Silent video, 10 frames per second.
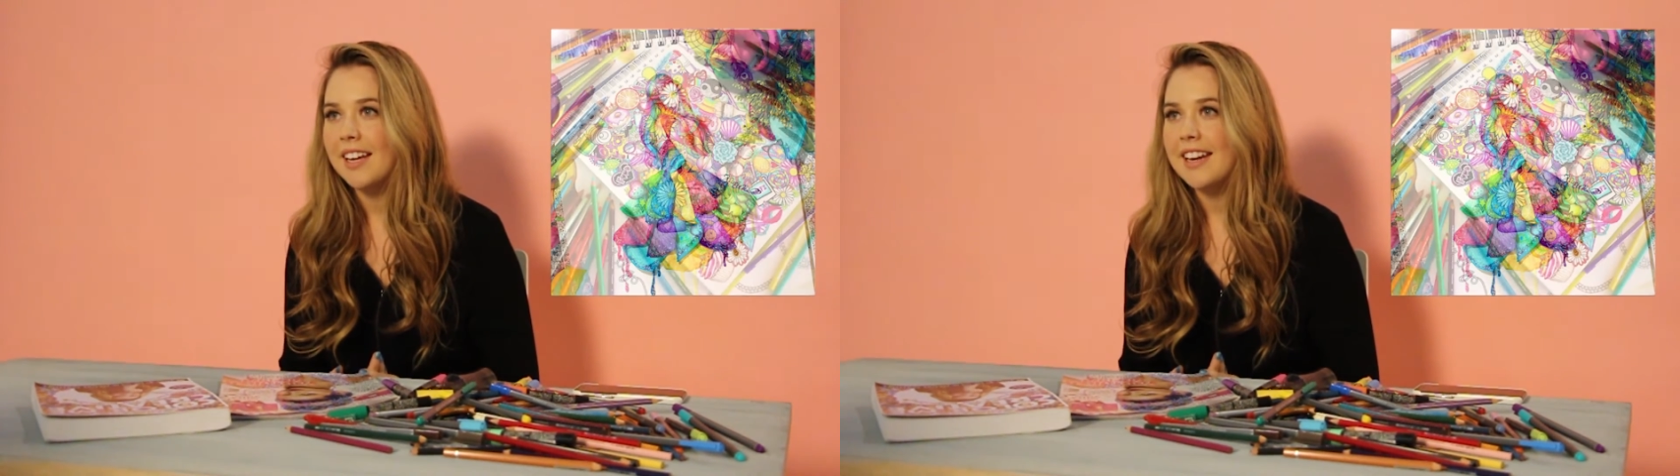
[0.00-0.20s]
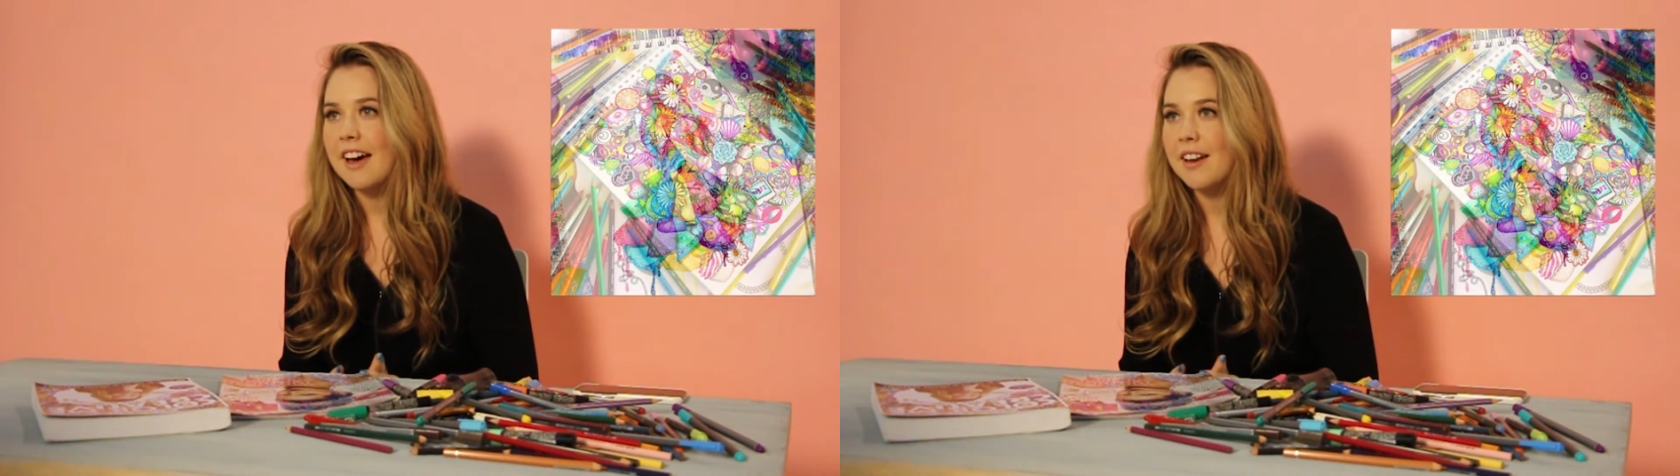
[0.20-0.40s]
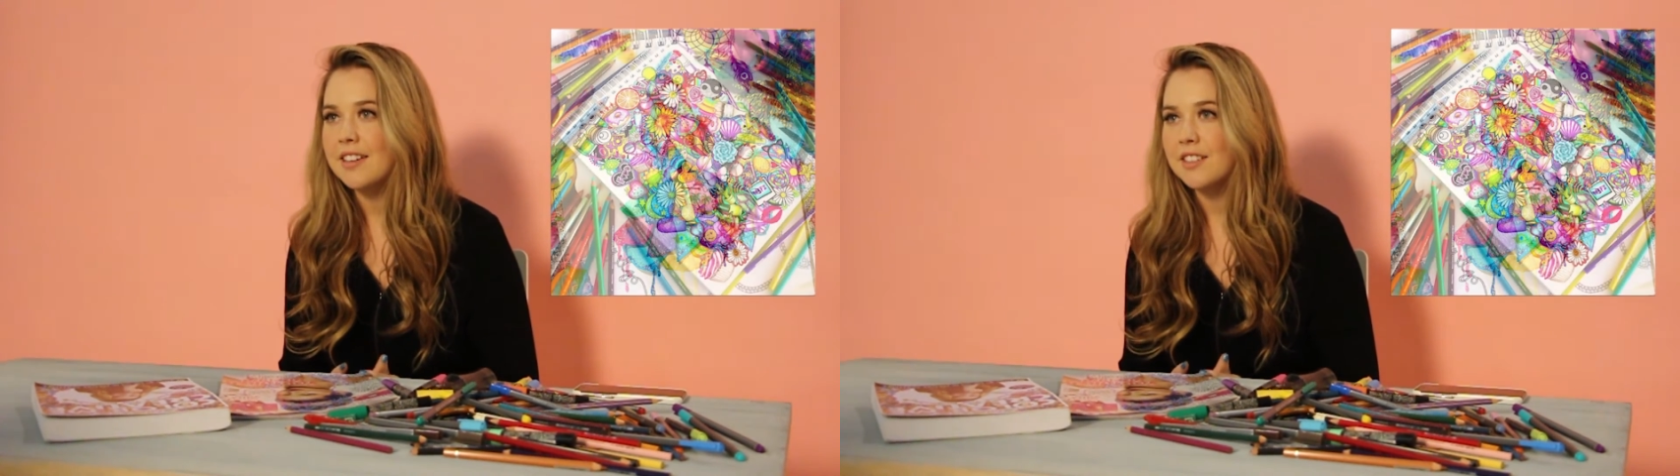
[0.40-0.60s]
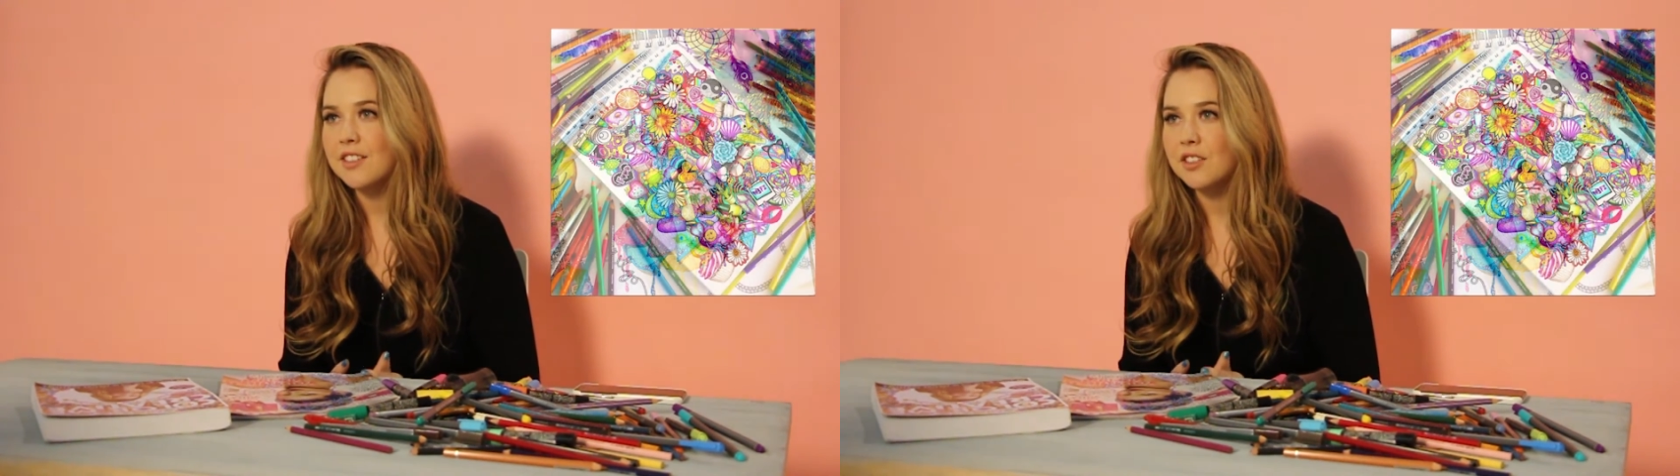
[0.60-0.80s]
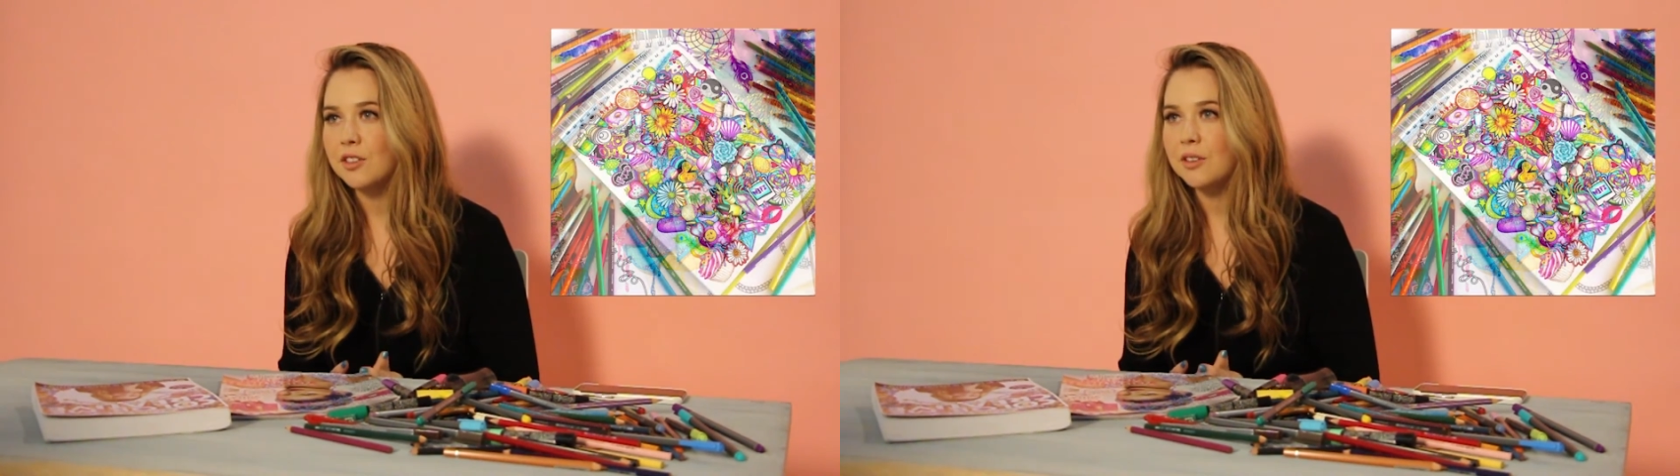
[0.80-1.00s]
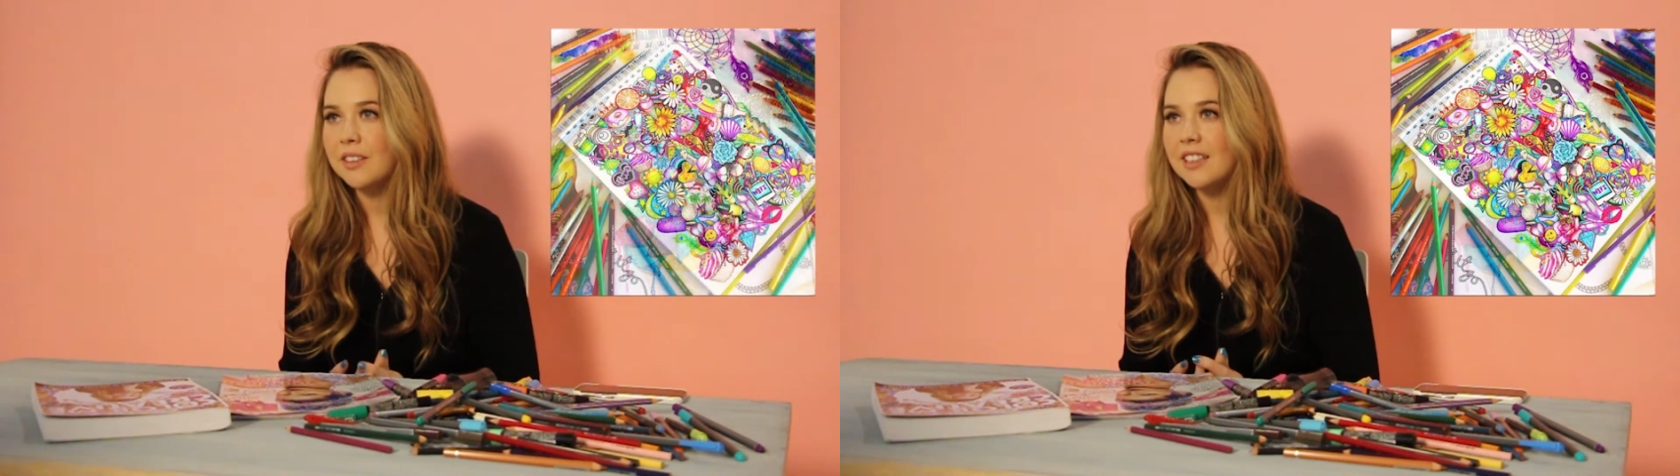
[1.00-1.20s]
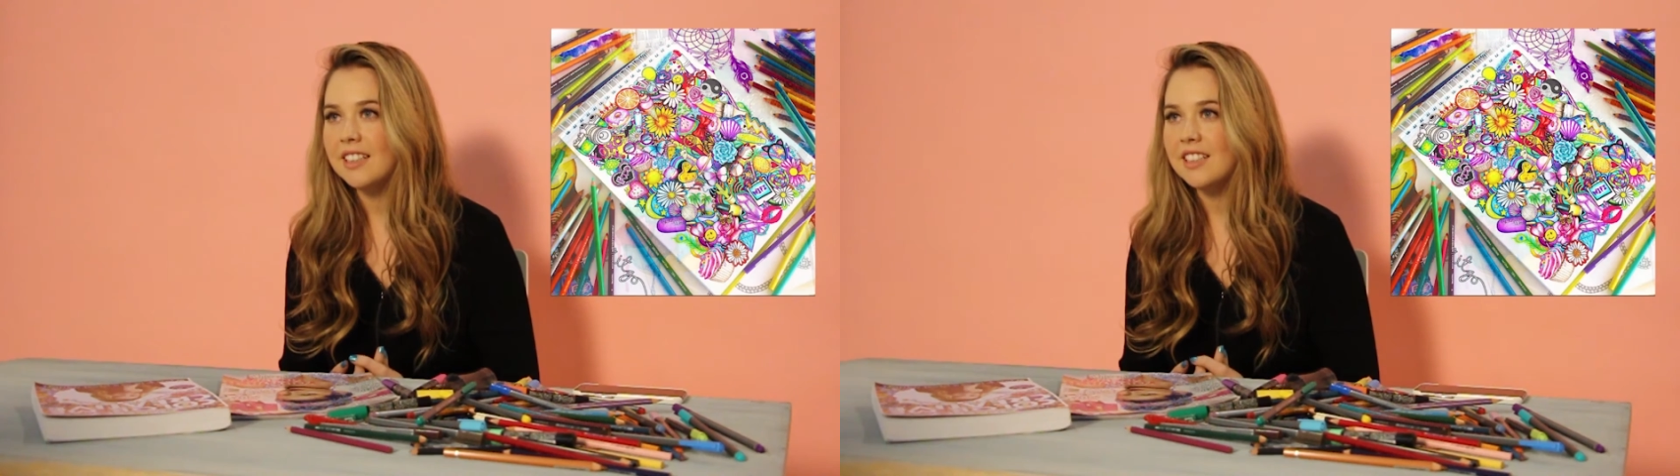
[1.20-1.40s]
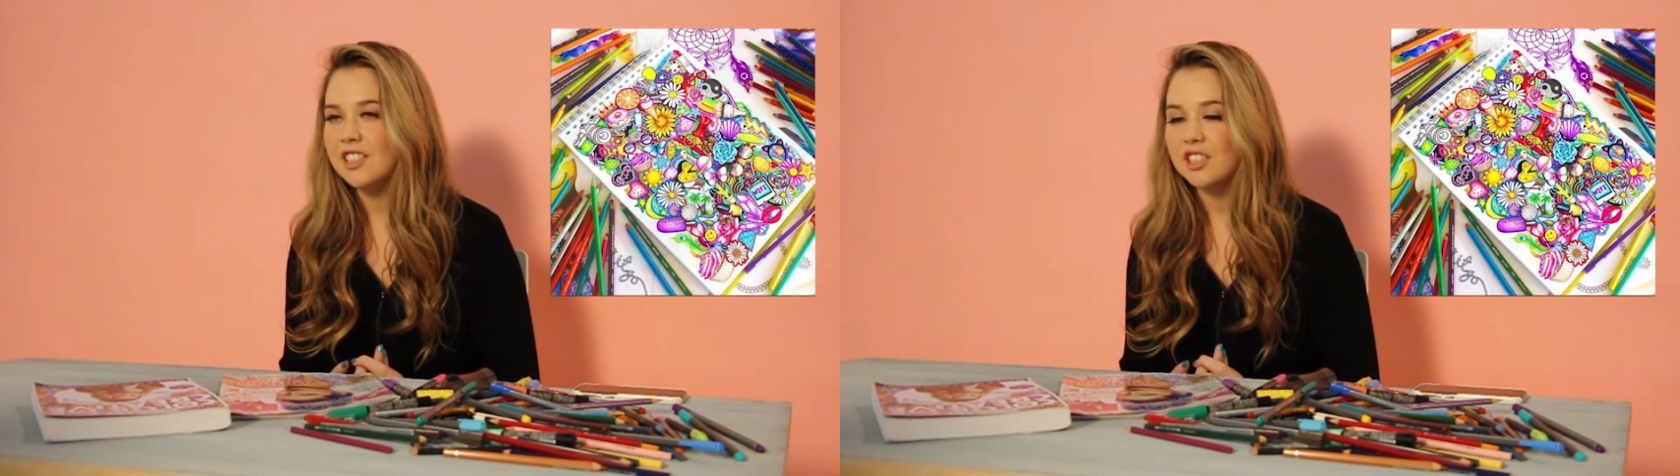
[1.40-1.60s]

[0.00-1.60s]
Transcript: nowadays at school it's